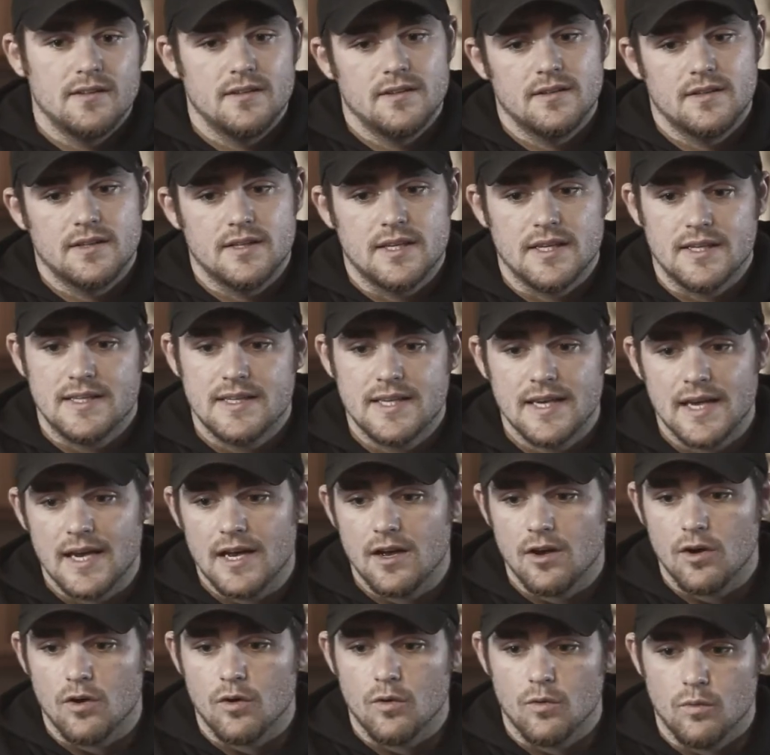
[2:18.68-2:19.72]
to
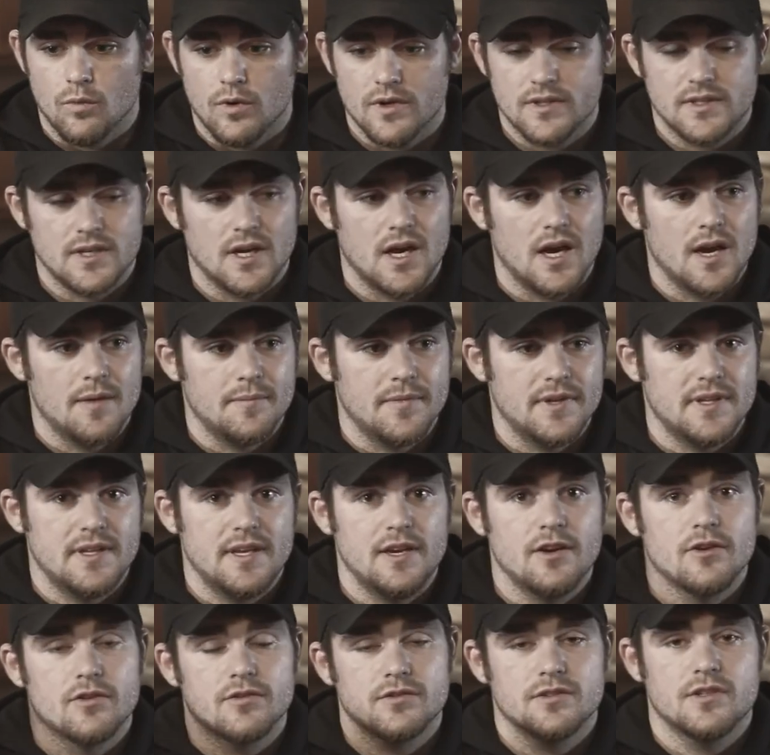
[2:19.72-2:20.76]
tell what time a
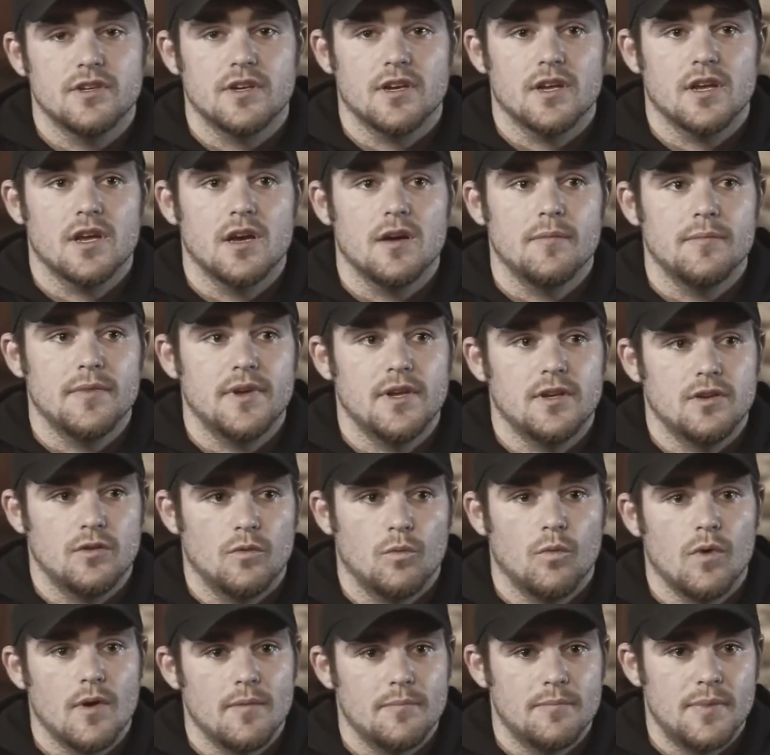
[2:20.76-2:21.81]
deer is going to come into
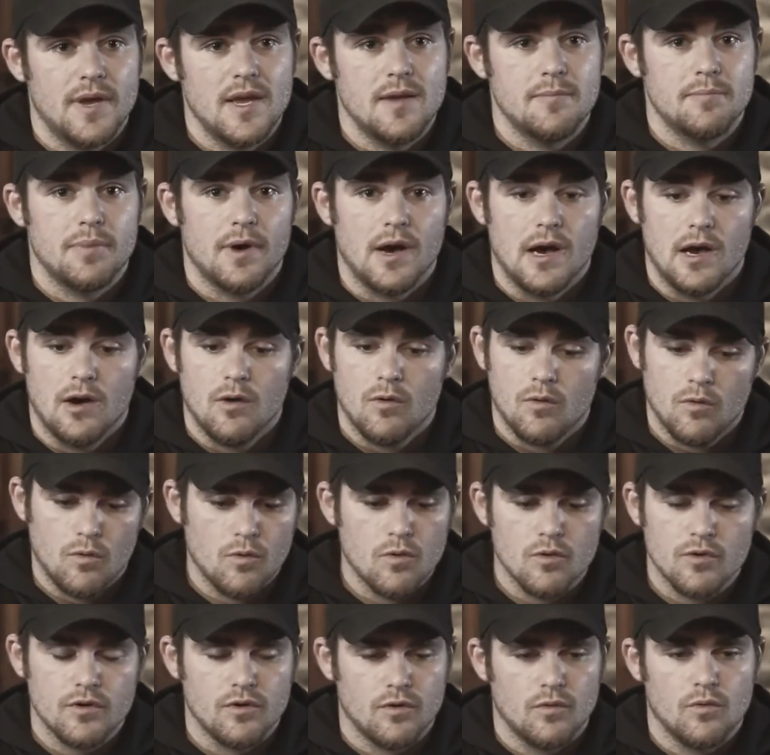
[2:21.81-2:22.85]
what bait pile,
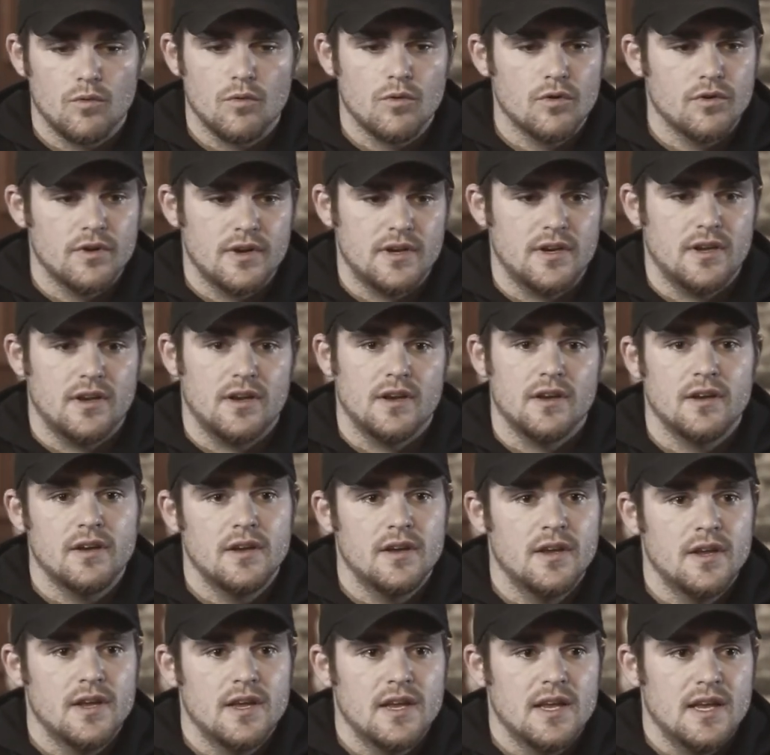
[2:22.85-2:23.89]
or in
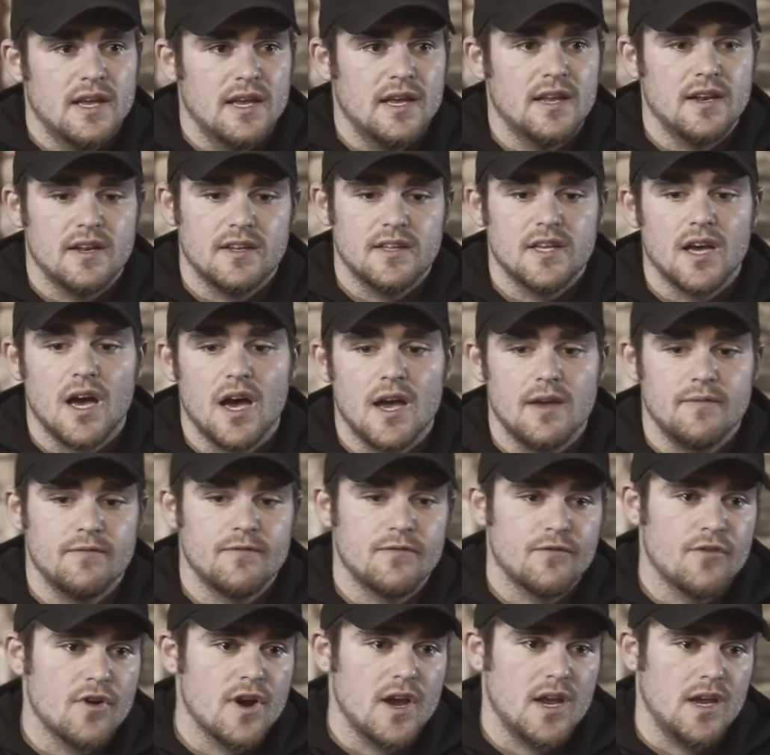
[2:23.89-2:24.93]
a time
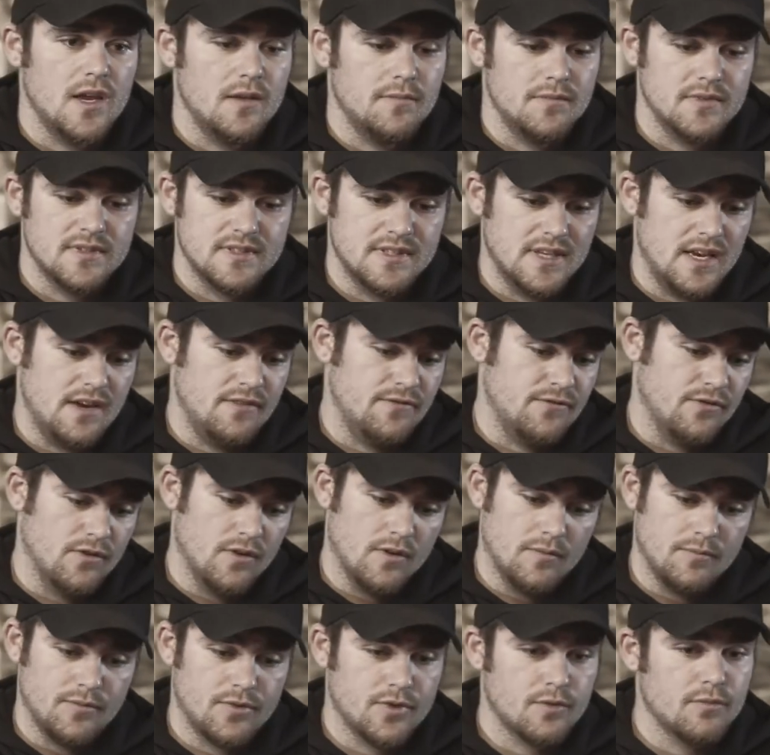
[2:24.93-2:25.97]
frame, say
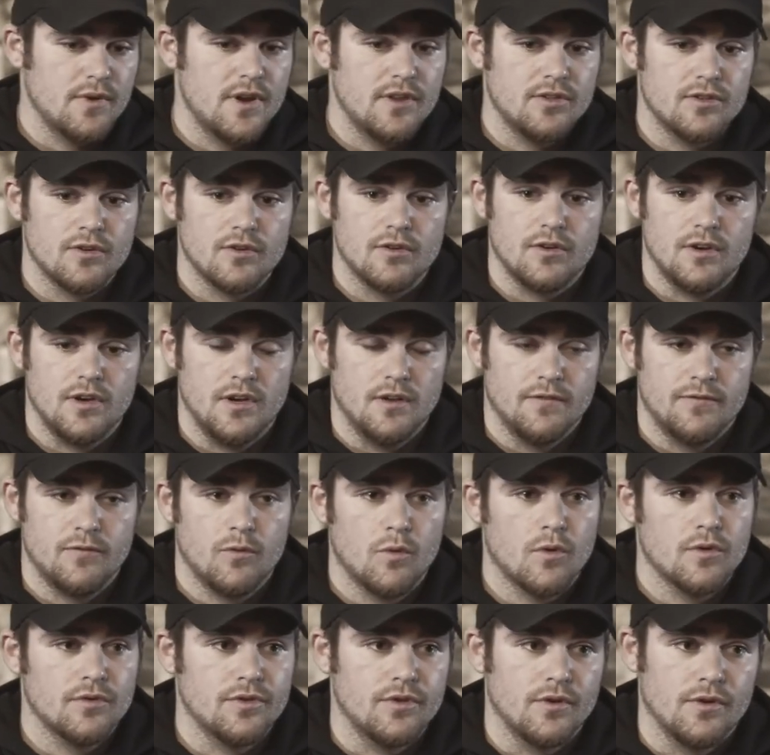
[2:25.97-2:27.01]
from 3:30 to
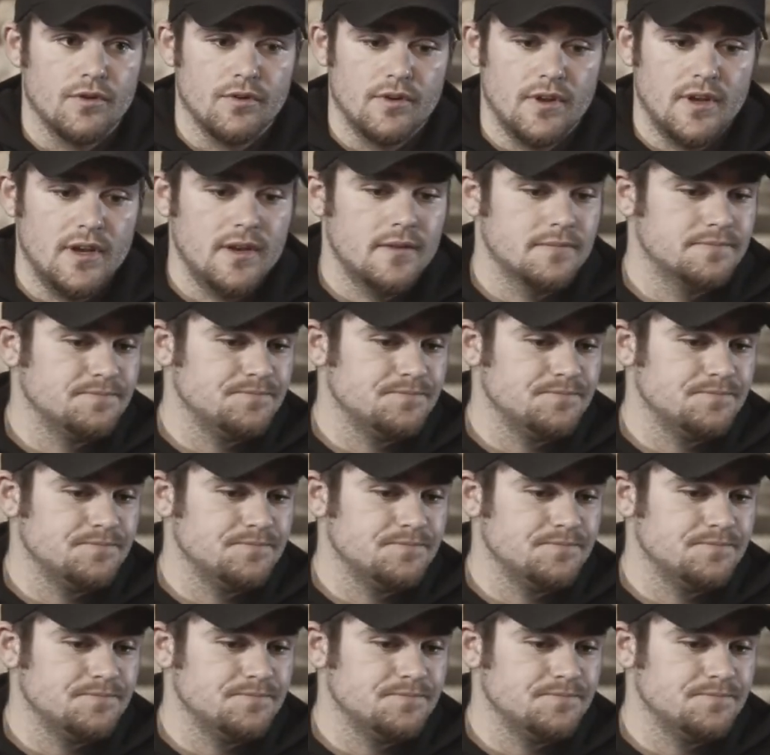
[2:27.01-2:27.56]
4:30.